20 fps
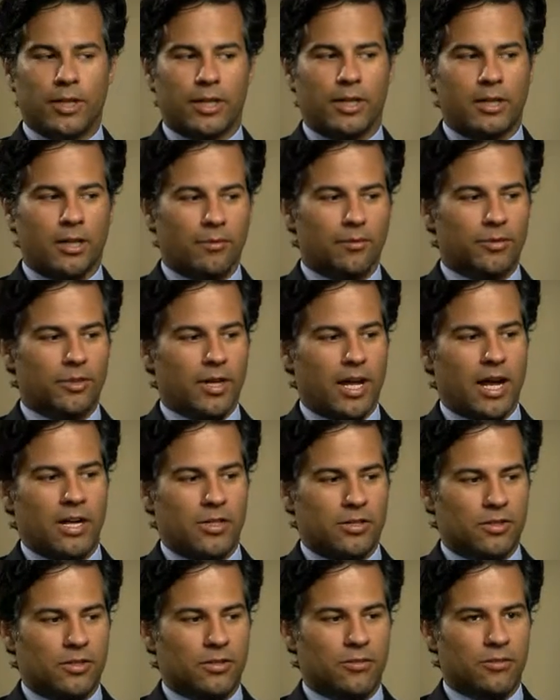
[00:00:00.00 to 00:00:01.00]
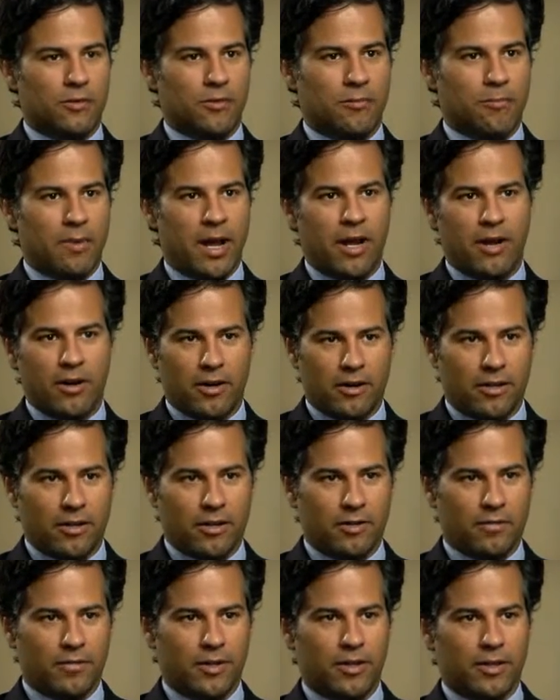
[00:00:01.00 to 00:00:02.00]
it comes to actually repairing a
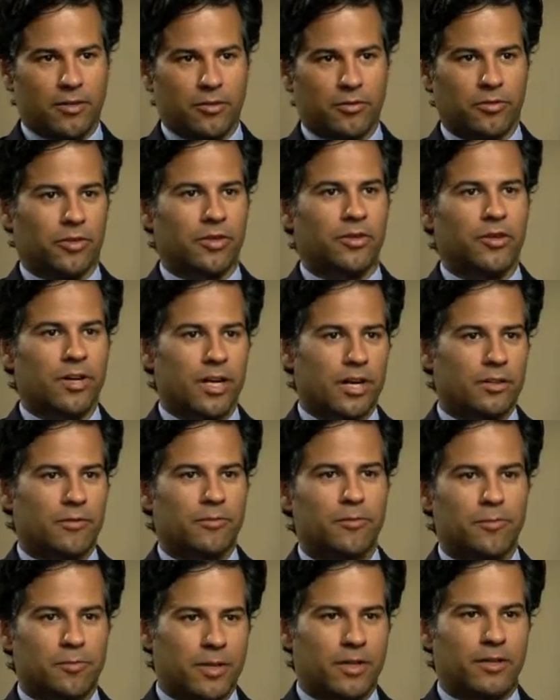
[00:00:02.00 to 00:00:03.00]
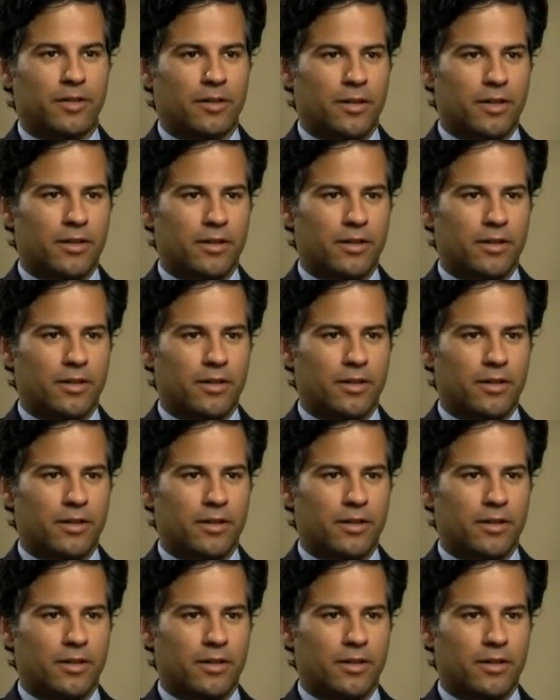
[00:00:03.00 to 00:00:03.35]
varicocele, how do you repair that?